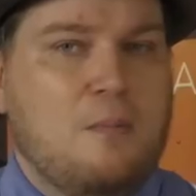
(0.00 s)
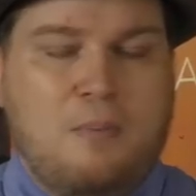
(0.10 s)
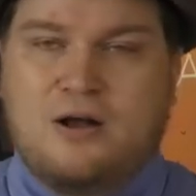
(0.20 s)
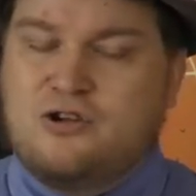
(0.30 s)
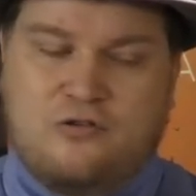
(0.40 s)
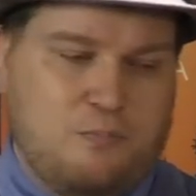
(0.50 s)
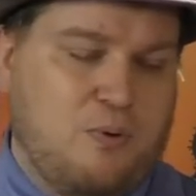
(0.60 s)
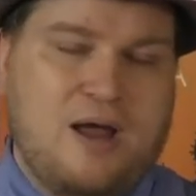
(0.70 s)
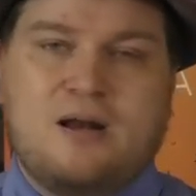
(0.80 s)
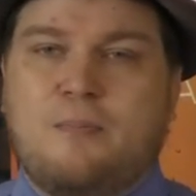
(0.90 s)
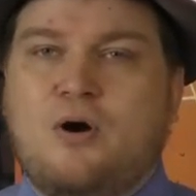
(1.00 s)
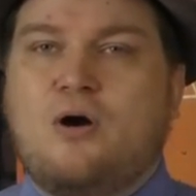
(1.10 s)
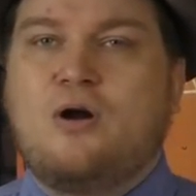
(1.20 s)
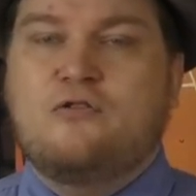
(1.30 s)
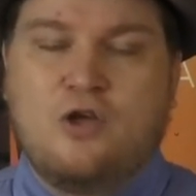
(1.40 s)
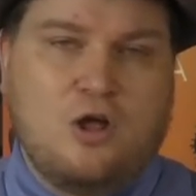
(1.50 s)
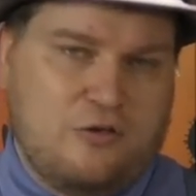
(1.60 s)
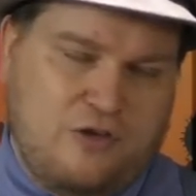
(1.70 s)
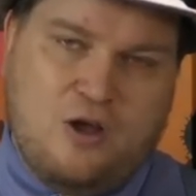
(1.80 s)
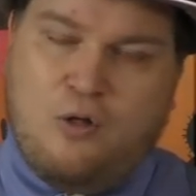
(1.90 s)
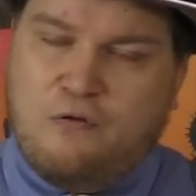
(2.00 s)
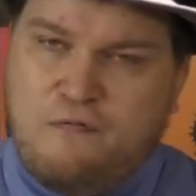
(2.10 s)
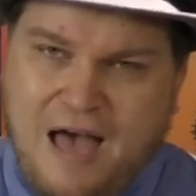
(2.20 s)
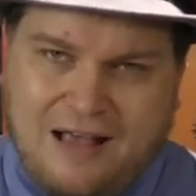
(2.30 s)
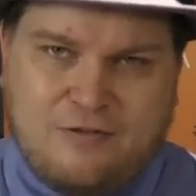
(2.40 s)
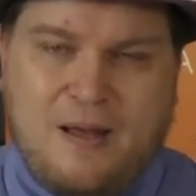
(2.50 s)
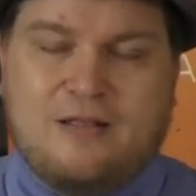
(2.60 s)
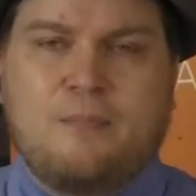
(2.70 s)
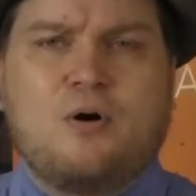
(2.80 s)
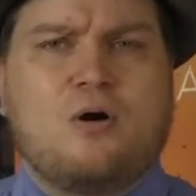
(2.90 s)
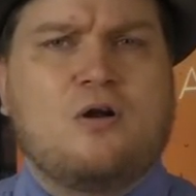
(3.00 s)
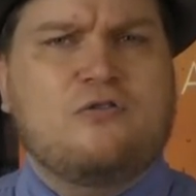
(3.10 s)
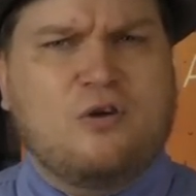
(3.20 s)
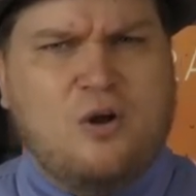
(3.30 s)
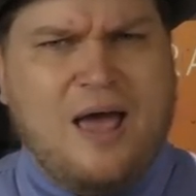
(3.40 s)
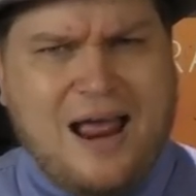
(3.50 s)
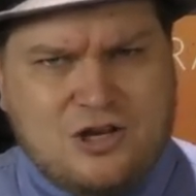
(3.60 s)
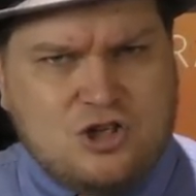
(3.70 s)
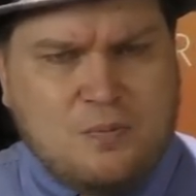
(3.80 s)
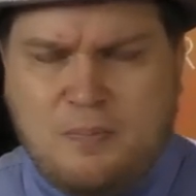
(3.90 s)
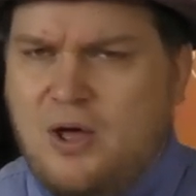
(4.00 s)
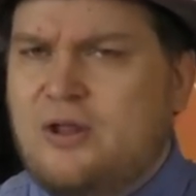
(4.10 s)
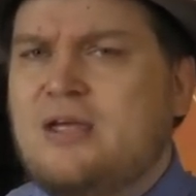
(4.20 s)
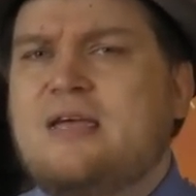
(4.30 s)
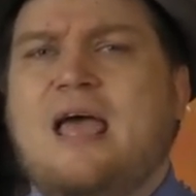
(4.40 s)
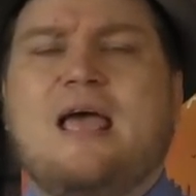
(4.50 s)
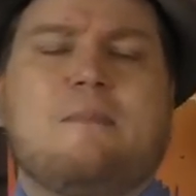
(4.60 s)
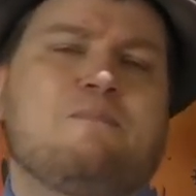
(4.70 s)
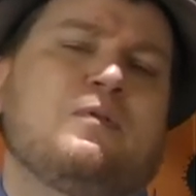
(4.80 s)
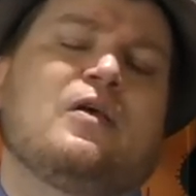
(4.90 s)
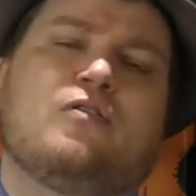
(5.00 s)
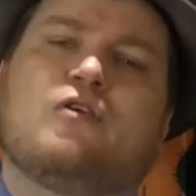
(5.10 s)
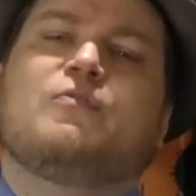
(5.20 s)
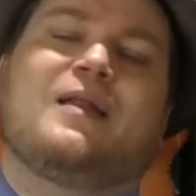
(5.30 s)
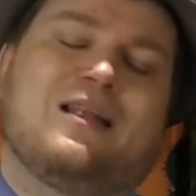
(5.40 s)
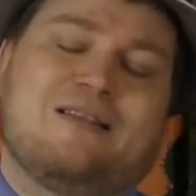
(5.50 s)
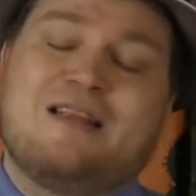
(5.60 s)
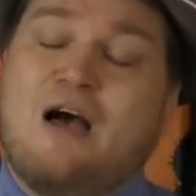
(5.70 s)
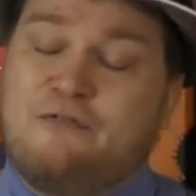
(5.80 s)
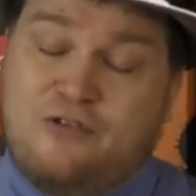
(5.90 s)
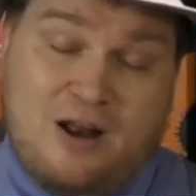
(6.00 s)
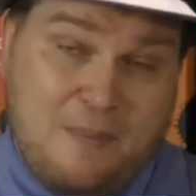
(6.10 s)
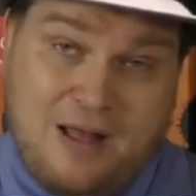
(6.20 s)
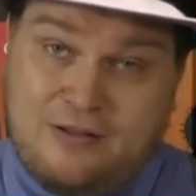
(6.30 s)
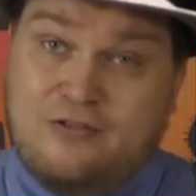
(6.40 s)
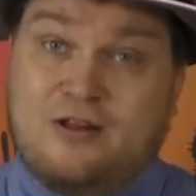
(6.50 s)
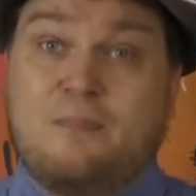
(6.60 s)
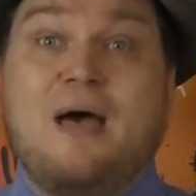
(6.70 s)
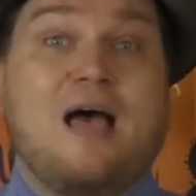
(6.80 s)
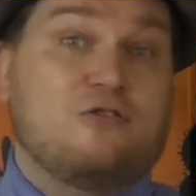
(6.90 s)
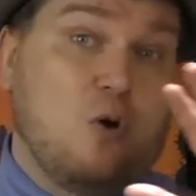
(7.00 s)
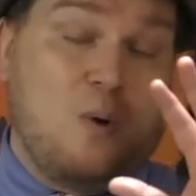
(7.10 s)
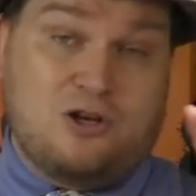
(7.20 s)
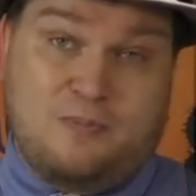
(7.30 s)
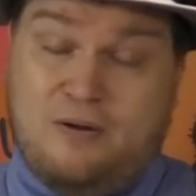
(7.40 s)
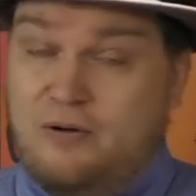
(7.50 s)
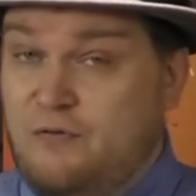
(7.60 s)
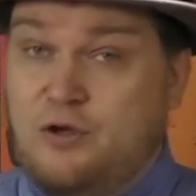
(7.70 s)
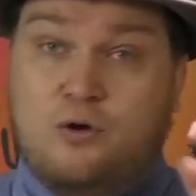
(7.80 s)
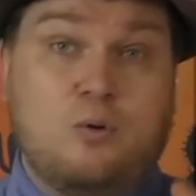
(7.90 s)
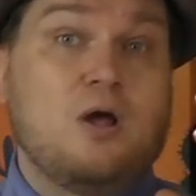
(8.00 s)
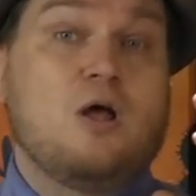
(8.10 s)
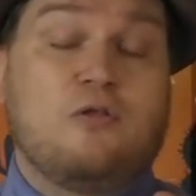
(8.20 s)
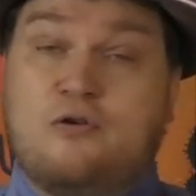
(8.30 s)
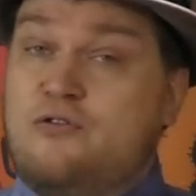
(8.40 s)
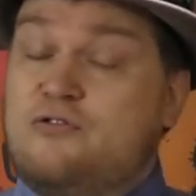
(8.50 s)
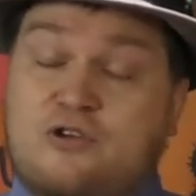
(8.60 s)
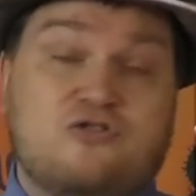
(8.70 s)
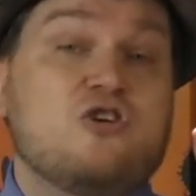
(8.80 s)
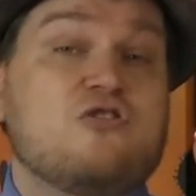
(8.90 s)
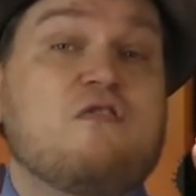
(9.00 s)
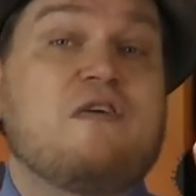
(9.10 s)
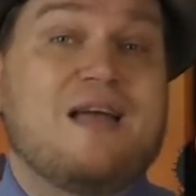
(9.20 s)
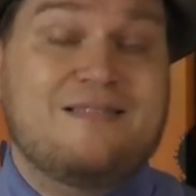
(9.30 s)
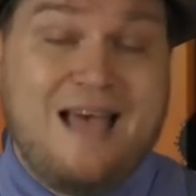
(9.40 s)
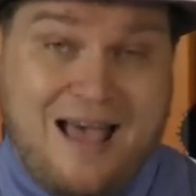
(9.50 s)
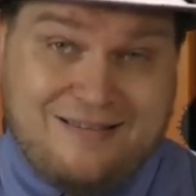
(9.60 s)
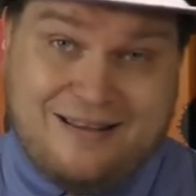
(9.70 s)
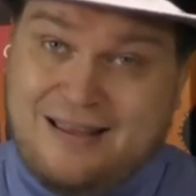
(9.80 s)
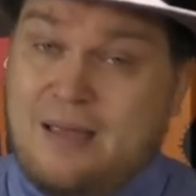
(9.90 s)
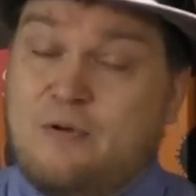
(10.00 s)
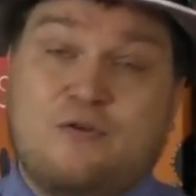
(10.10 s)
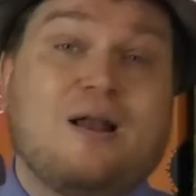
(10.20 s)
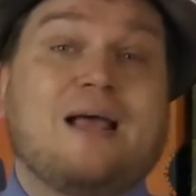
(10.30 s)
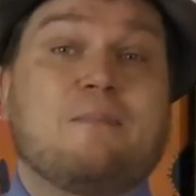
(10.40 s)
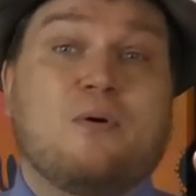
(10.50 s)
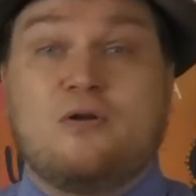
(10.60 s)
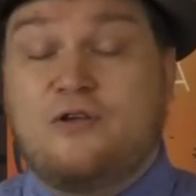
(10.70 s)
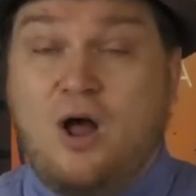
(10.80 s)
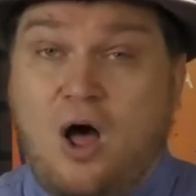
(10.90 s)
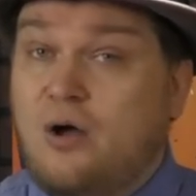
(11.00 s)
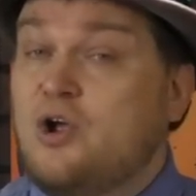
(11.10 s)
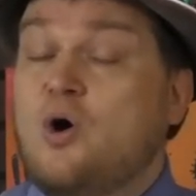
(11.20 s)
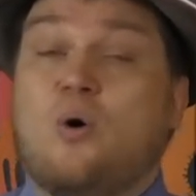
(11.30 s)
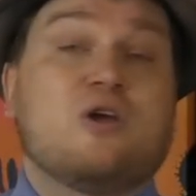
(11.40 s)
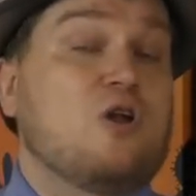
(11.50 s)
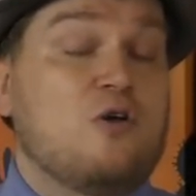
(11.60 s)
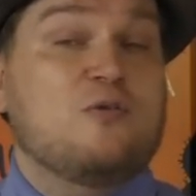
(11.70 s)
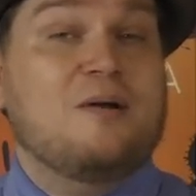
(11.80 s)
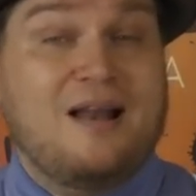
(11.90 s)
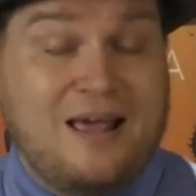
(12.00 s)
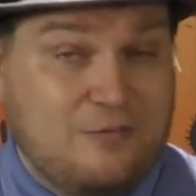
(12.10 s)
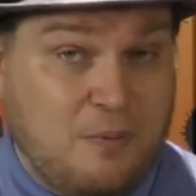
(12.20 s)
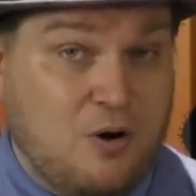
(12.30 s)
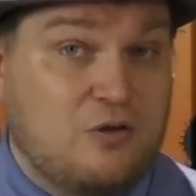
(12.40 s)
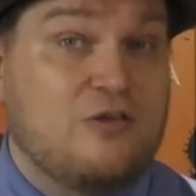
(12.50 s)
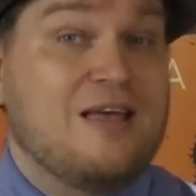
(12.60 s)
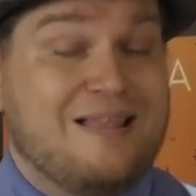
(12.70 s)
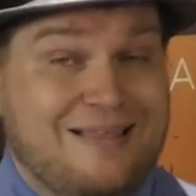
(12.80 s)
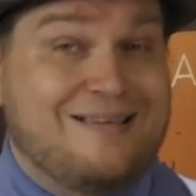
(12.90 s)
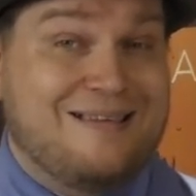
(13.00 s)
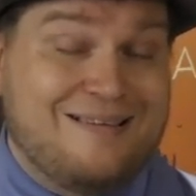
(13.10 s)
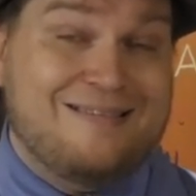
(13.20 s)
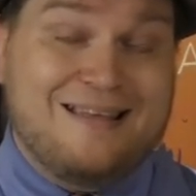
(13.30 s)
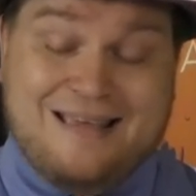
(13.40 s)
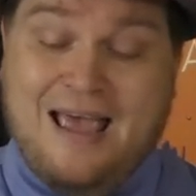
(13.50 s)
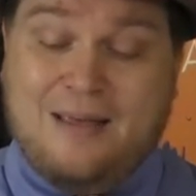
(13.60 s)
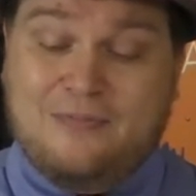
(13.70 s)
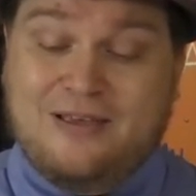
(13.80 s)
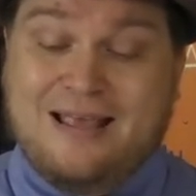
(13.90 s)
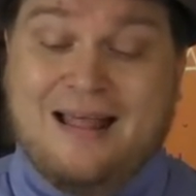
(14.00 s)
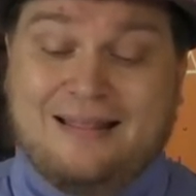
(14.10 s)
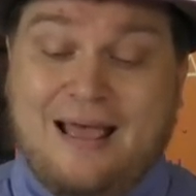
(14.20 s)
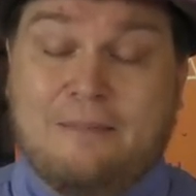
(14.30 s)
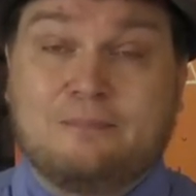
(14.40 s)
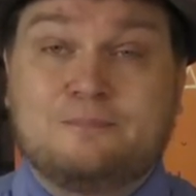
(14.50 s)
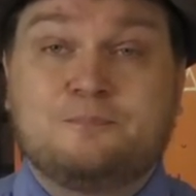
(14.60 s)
But just playing the birds, seeing all the facts about the birds, a little engine building game. There's been enough said about this in the past. Go watch my review. There's just just a fantastic game. If you like birds at all, or you know someone who likes birds, this is the game to get them.